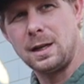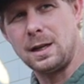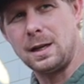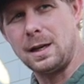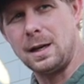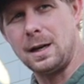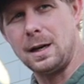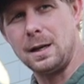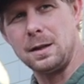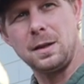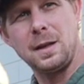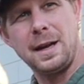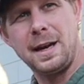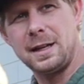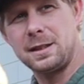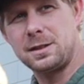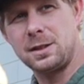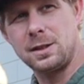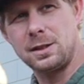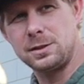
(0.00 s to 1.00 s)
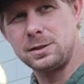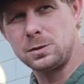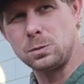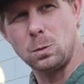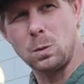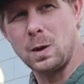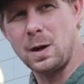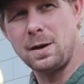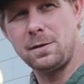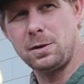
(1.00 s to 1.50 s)
lanterns,
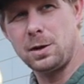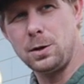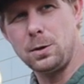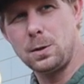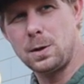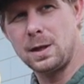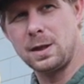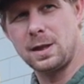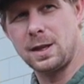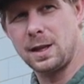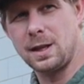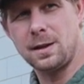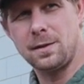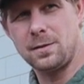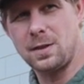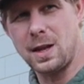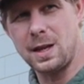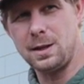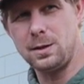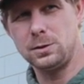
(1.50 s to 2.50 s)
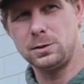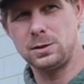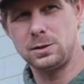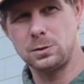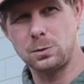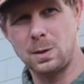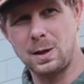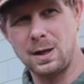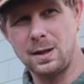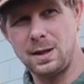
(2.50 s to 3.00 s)
whatever you can think of that
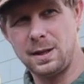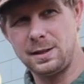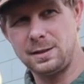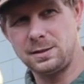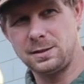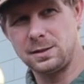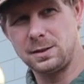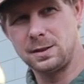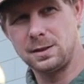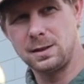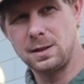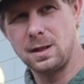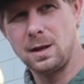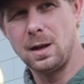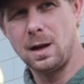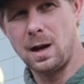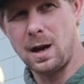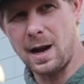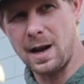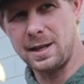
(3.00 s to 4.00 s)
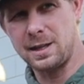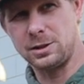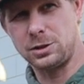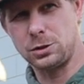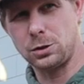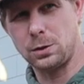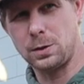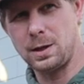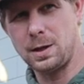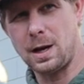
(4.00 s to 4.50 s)
uses one of these. I can
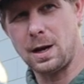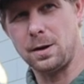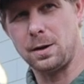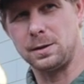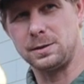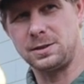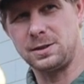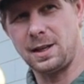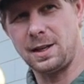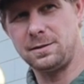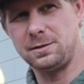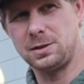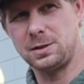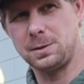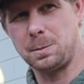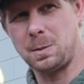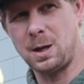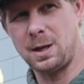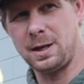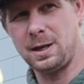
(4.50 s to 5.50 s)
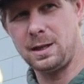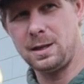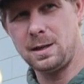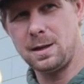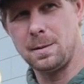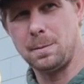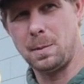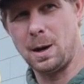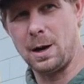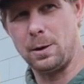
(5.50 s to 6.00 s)
show you how to save some money
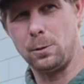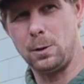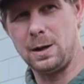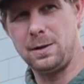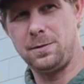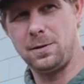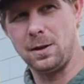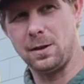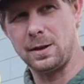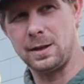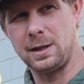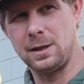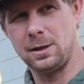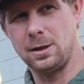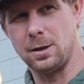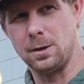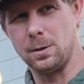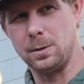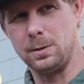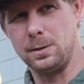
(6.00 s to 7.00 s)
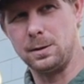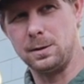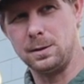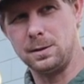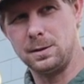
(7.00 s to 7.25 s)
by refilling your own.